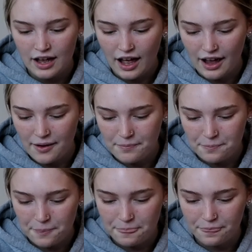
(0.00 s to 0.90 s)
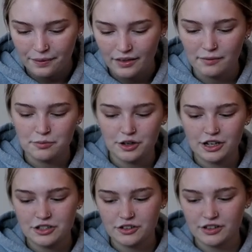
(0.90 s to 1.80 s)
I'm
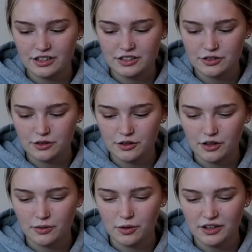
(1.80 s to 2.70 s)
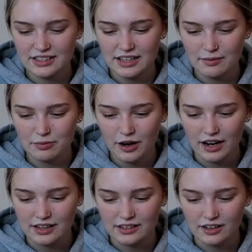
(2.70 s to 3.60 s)
pretty sure I saw, what is that brand?